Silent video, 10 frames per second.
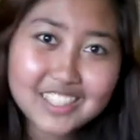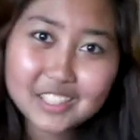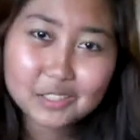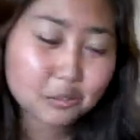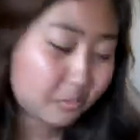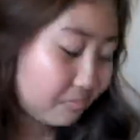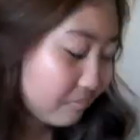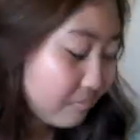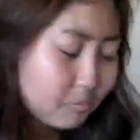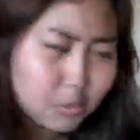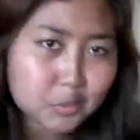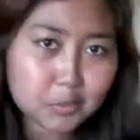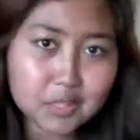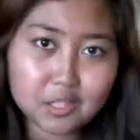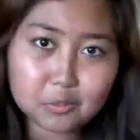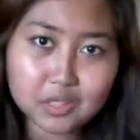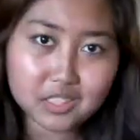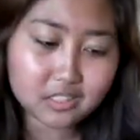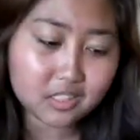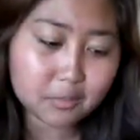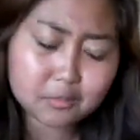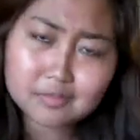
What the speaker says: She'll probably open it in time.